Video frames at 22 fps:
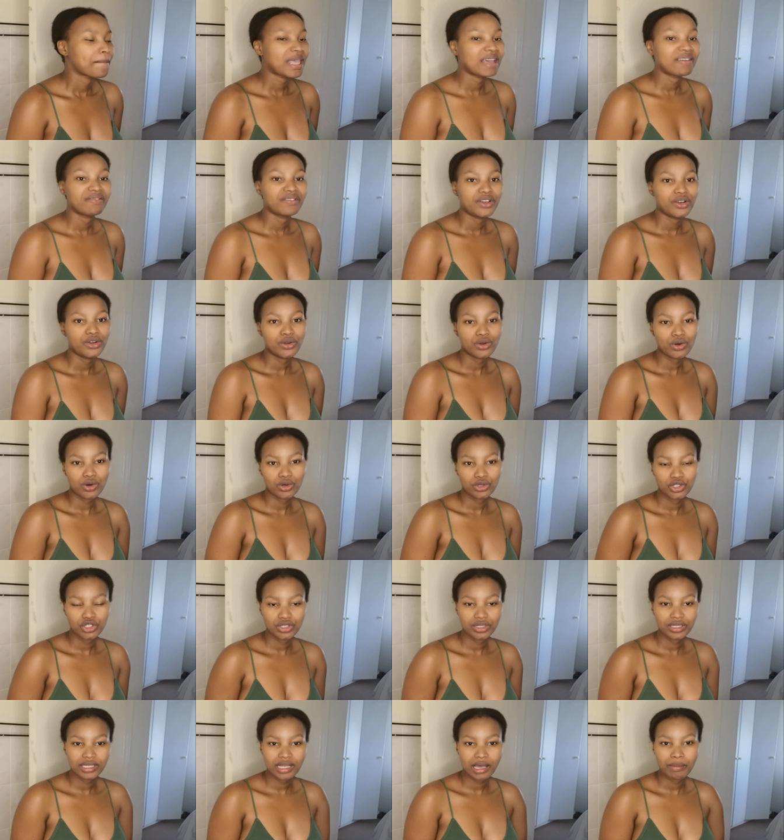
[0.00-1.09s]
I'm very
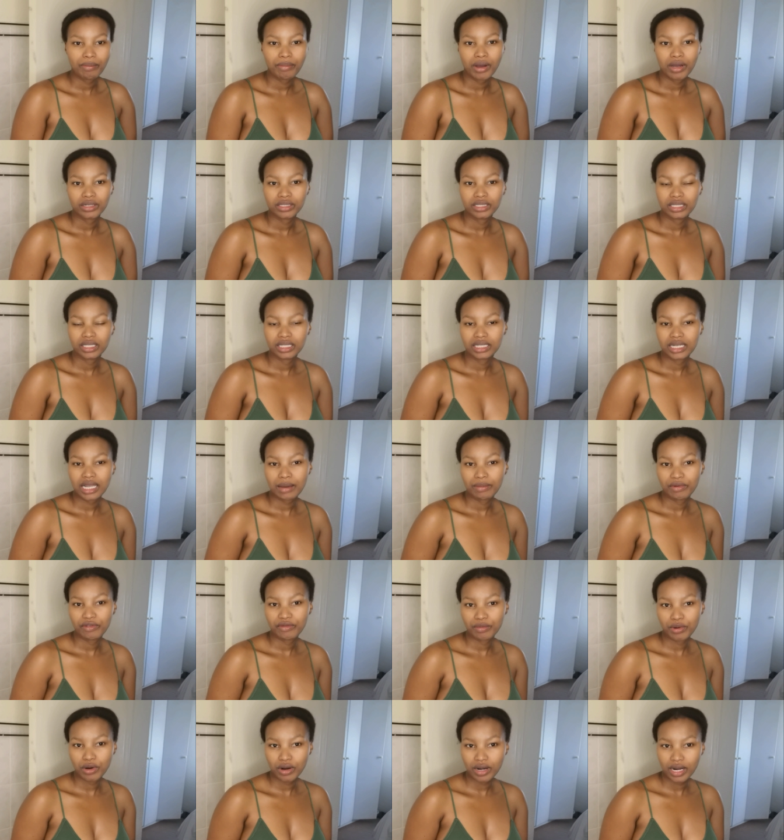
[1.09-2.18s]
cautious about the type
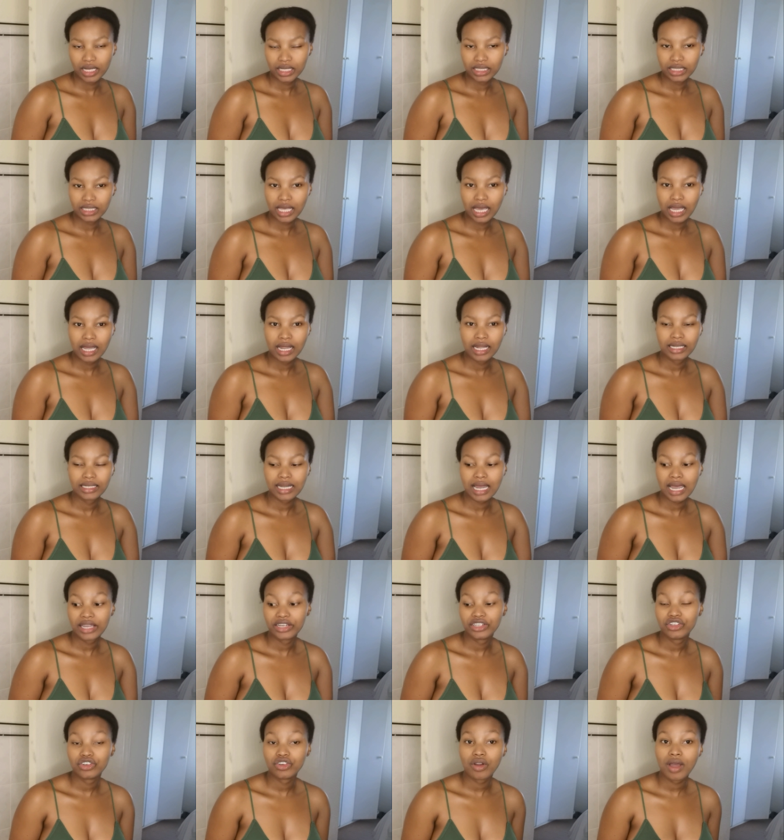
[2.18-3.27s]
of products that
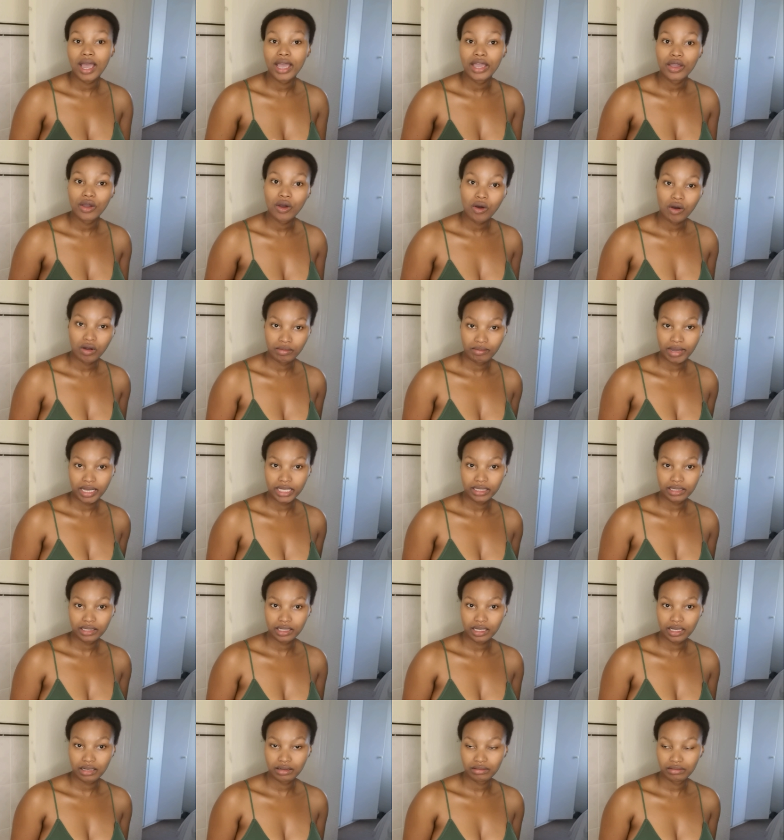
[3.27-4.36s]
I try on my
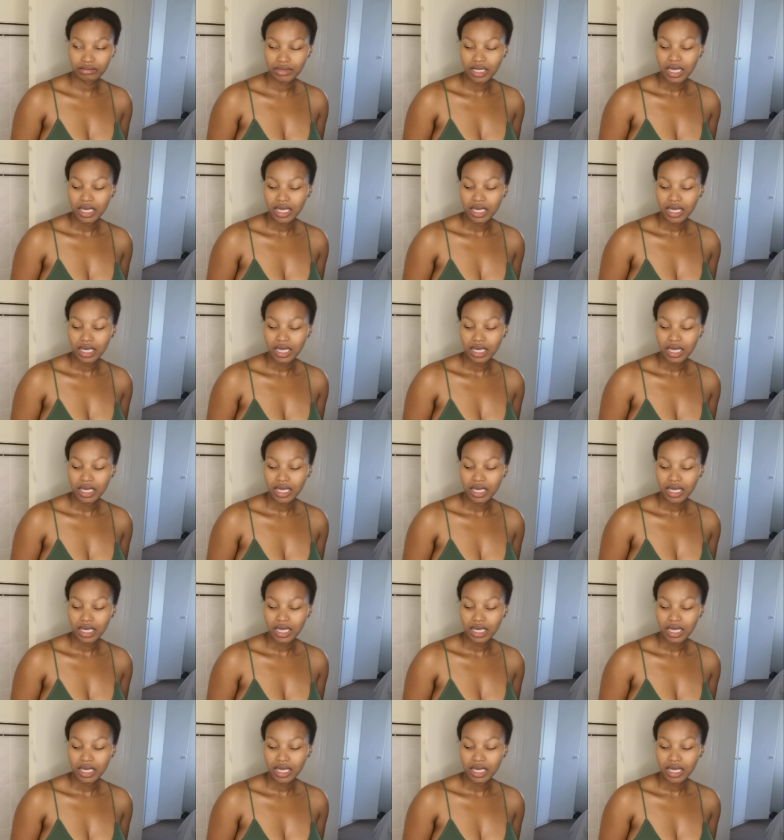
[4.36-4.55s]
skin